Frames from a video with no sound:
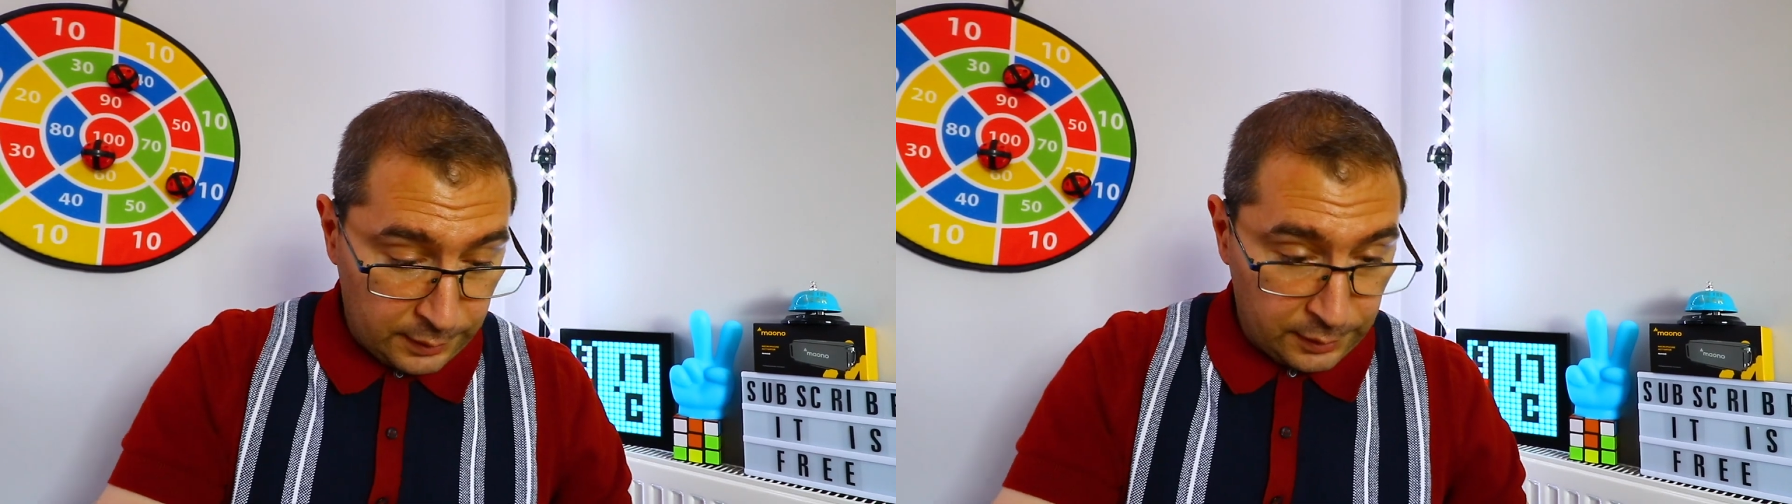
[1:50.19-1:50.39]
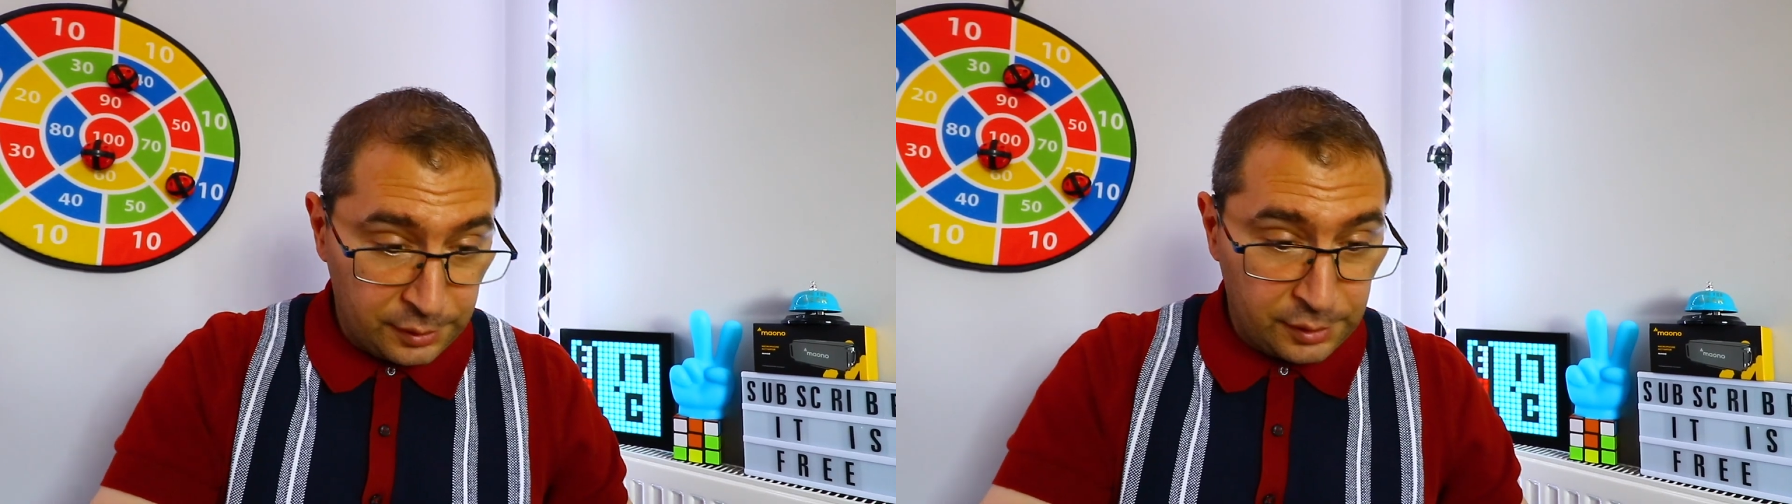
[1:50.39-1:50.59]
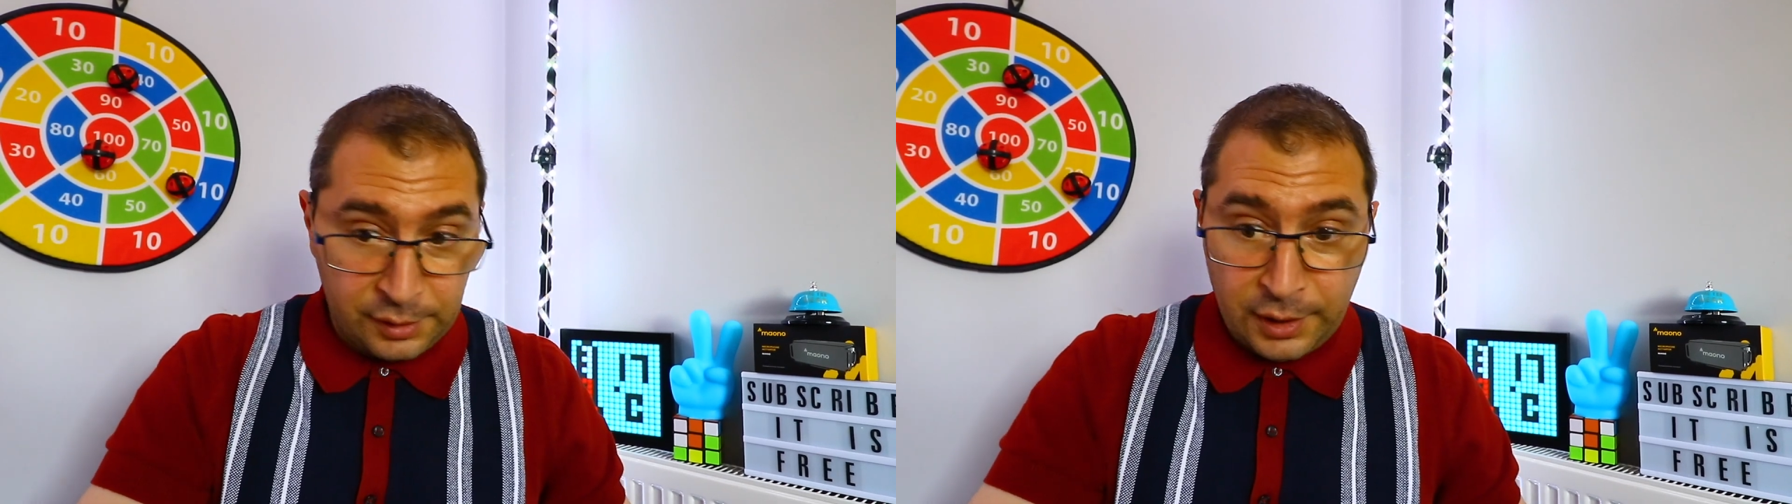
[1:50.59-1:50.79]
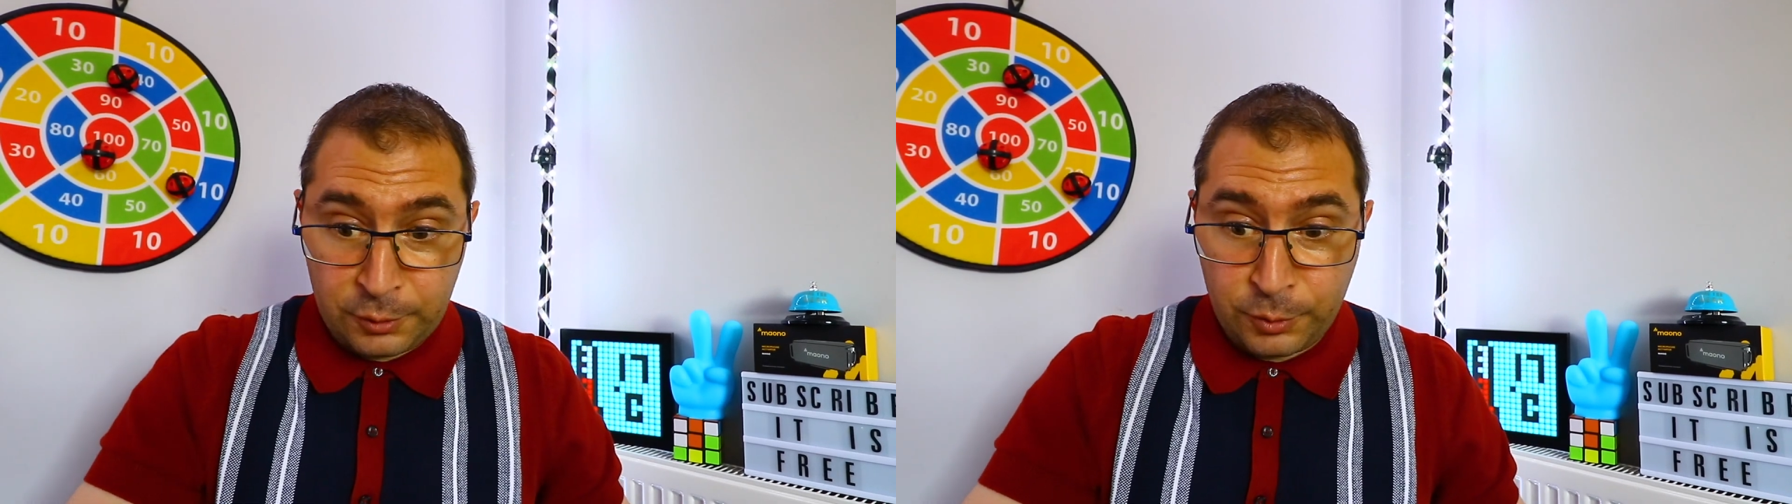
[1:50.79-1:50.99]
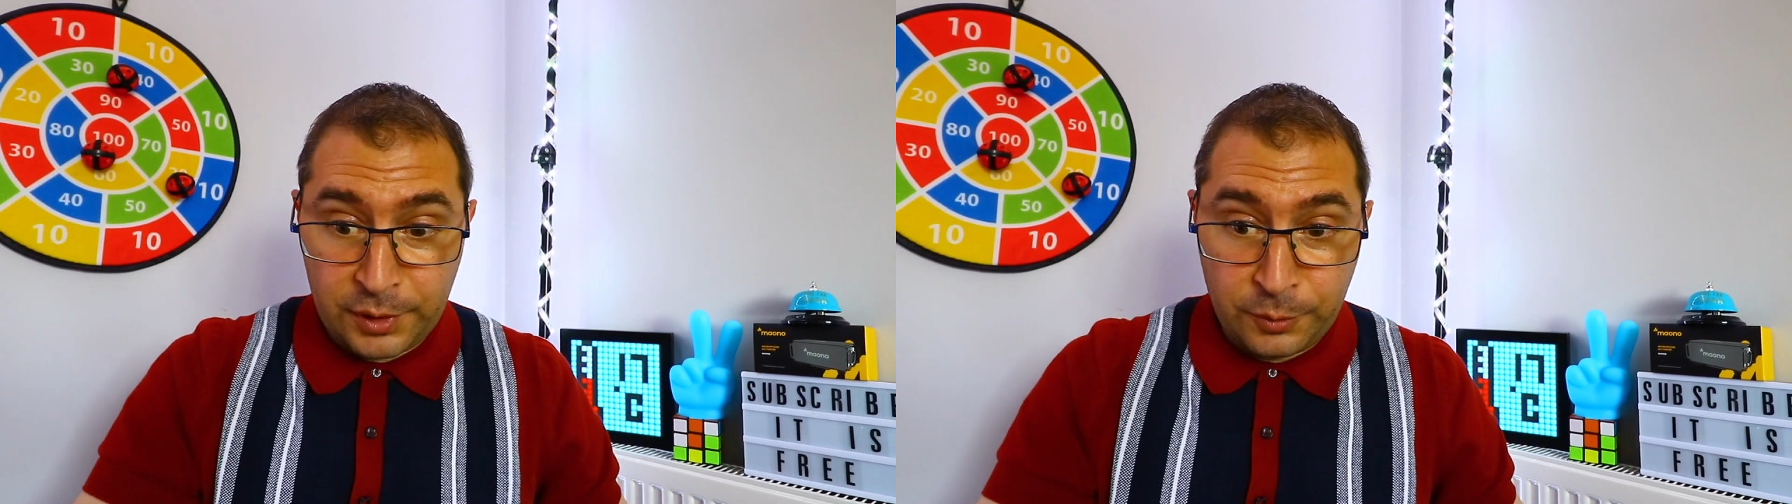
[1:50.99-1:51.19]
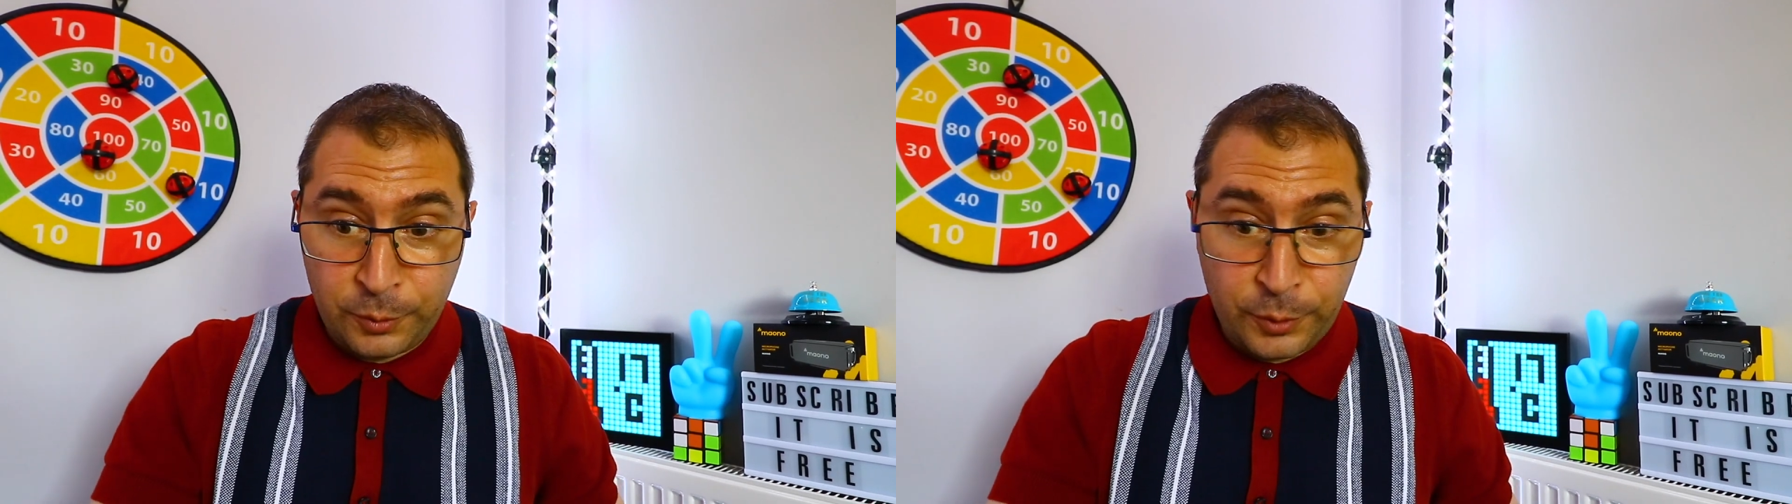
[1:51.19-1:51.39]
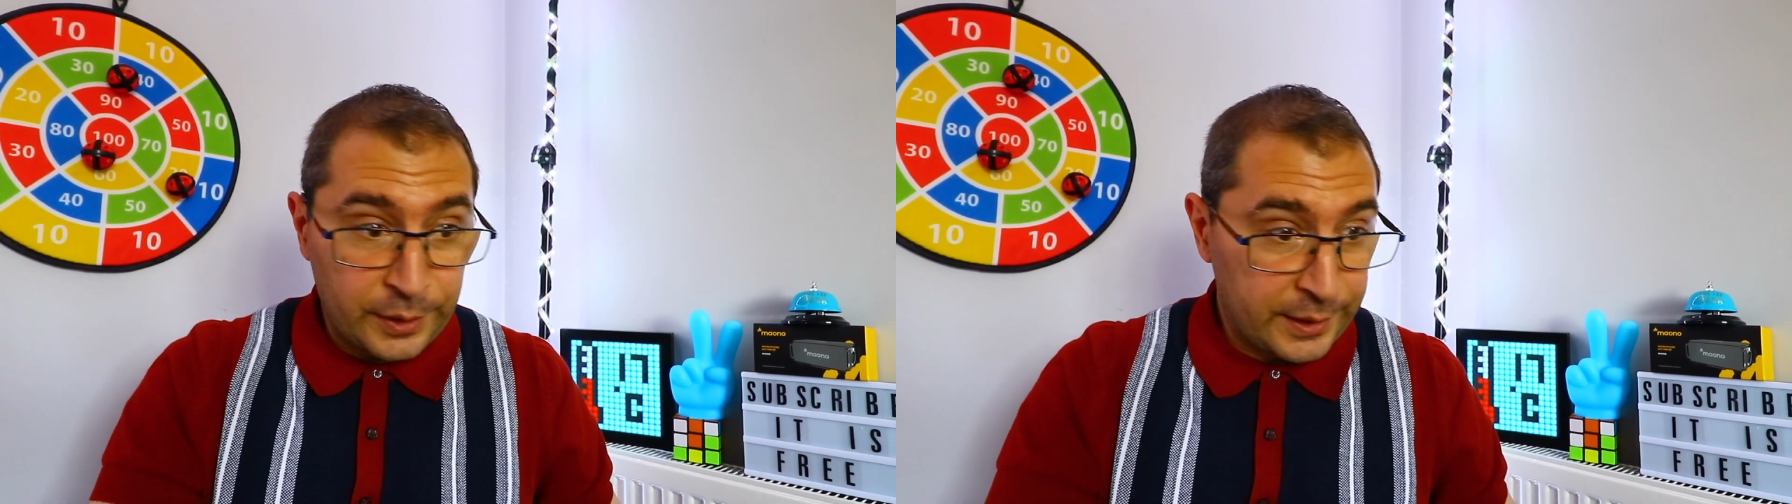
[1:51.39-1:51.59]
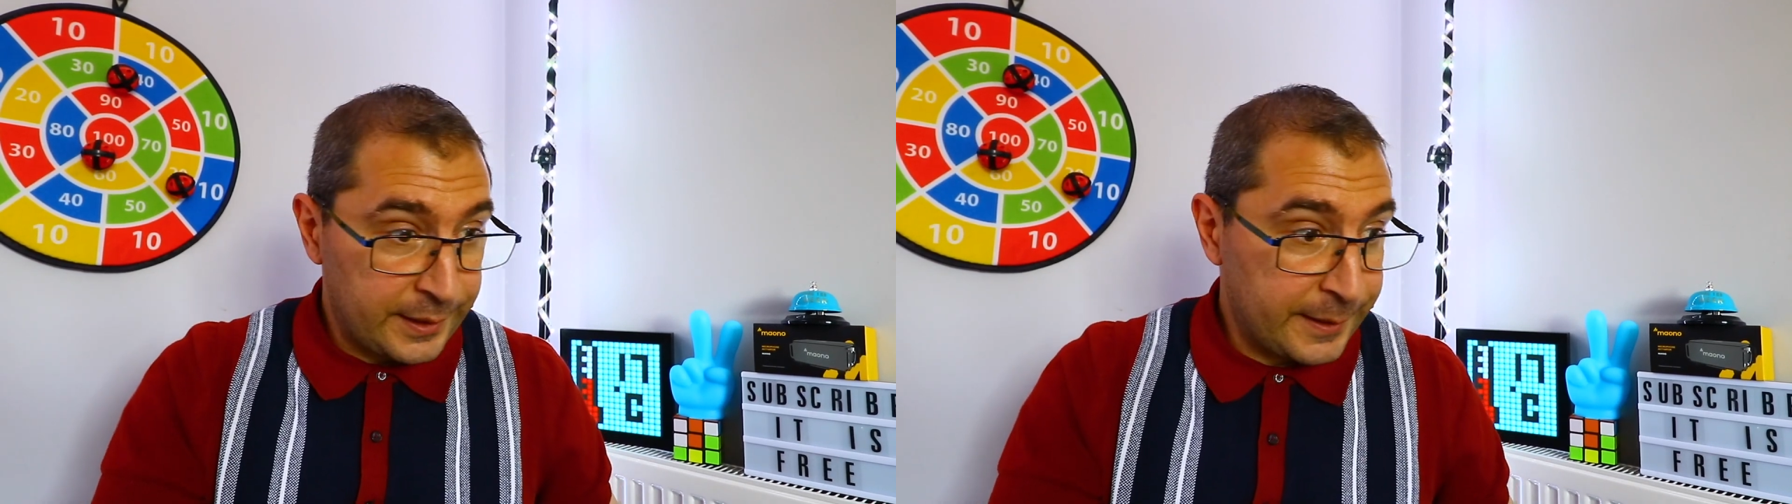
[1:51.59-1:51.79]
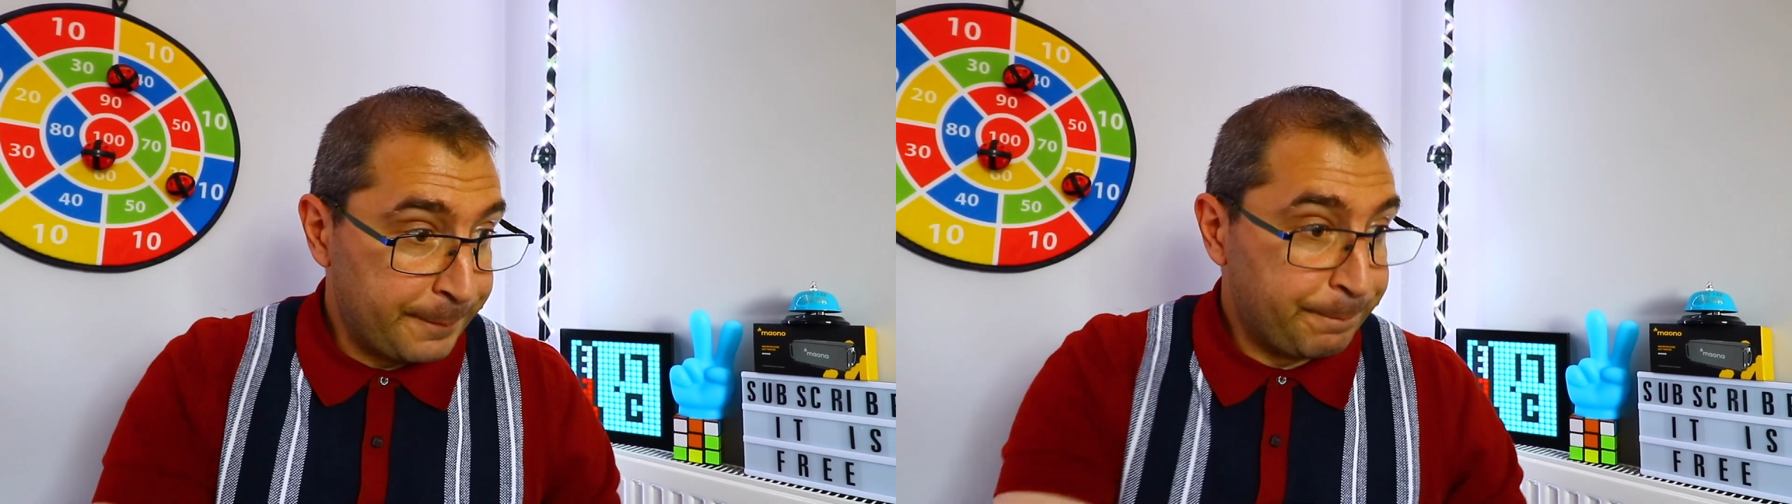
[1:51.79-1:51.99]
this is not gonna work.